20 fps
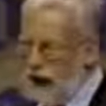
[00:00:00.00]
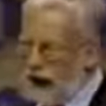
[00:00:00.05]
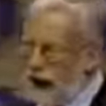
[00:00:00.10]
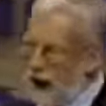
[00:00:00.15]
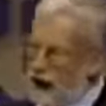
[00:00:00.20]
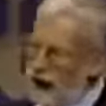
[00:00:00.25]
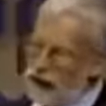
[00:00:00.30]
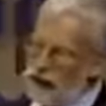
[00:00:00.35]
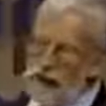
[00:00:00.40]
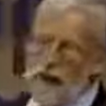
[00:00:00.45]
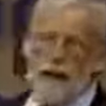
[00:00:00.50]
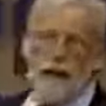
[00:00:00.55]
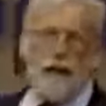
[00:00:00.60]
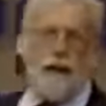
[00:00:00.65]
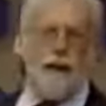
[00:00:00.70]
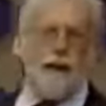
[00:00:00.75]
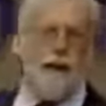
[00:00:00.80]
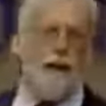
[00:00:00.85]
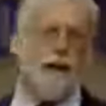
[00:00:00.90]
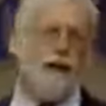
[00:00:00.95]
And
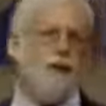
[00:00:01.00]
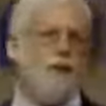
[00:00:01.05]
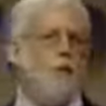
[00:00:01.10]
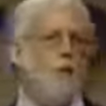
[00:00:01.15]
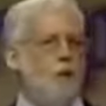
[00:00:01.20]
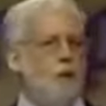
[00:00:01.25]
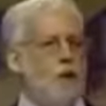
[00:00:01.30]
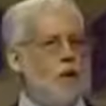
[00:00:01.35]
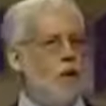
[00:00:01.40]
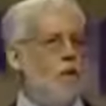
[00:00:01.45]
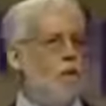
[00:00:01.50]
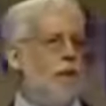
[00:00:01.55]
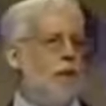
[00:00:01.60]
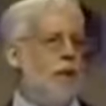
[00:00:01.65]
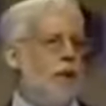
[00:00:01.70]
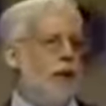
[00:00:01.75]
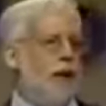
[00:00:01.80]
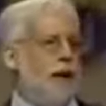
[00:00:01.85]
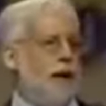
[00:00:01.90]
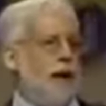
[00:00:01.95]
this group
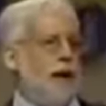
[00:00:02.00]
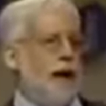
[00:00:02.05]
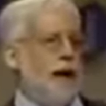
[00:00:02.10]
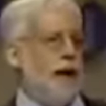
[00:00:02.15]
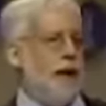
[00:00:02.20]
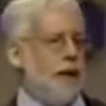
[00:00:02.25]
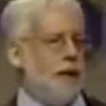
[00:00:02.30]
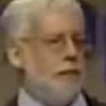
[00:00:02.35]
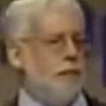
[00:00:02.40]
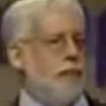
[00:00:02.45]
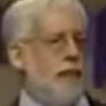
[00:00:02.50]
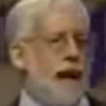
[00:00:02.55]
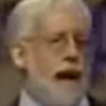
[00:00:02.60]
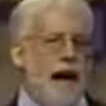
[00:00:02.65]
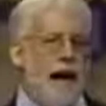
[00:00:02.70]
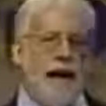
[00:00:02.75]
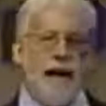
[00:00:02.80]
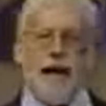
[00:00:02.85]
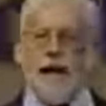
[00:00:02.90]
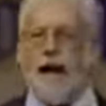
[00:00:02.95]
is
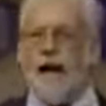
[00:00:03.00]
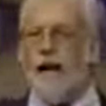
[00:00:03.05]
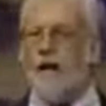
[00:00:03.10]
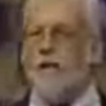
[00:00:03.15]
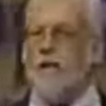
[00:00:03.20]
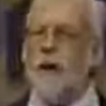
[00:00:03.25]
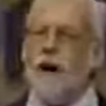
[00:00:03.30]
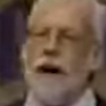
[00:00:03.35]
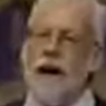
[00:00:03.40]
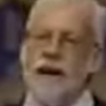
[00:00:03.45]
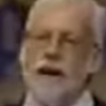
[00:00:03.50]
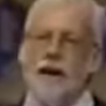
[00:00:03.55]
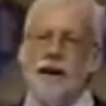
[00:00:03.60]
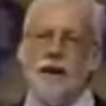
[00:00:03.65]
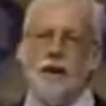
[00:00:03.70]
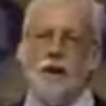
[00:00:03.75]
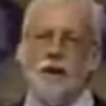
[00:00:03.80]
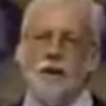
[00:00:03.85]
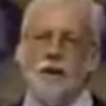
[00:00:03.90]
planning on trying to